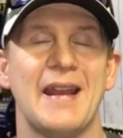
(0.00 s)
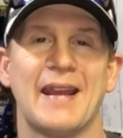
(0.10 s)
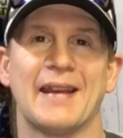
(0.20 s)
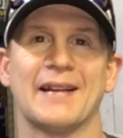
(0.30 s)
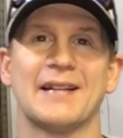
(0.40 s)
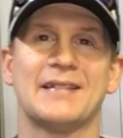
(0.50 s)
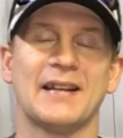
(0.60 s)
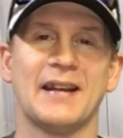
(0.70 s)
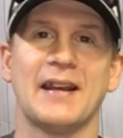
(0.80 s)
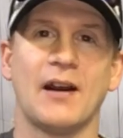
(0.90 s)
And I
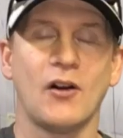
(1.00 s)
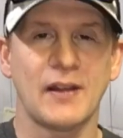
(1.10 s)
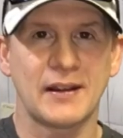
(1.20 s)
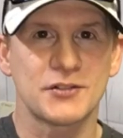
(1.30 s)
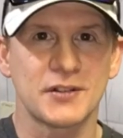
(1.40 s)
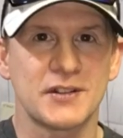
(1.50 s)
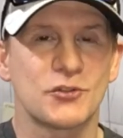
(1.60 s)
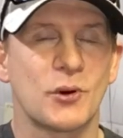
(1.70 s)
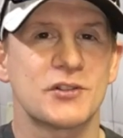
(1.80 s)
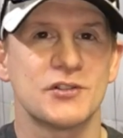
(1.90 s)
said, hey, I'll answer these
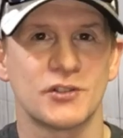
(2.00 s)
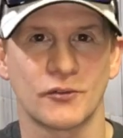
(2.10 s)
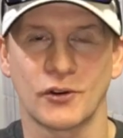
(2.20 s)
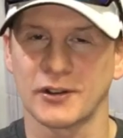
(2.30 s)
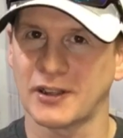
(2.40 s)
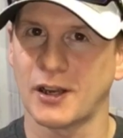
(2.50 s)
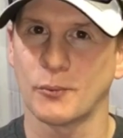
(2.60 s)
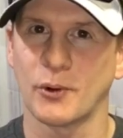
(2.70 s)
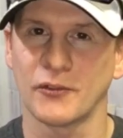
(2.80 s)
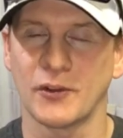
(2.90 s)
questions over on the
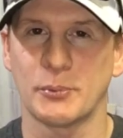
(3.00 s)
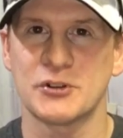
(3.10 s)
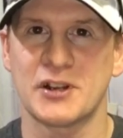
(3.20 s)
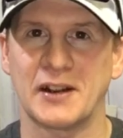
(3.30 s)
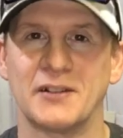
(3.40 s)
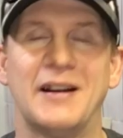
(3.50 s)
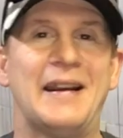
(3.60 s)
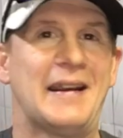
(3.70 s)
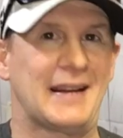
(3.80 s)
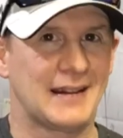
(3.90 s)
Commonwealth Flipper channel
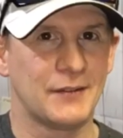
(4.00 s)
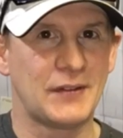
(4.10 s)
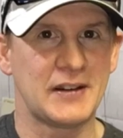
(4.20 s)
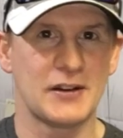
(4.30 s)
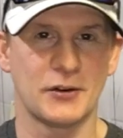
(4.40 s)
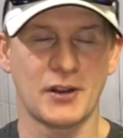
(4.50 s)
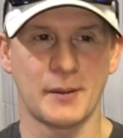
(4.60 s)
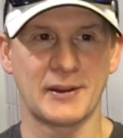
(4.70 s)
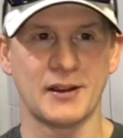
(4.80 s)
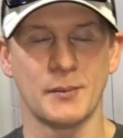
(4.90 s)
in a video
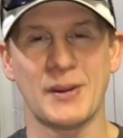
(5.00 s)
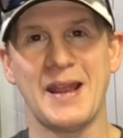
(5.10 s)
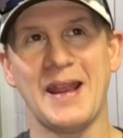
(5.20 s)
coming up.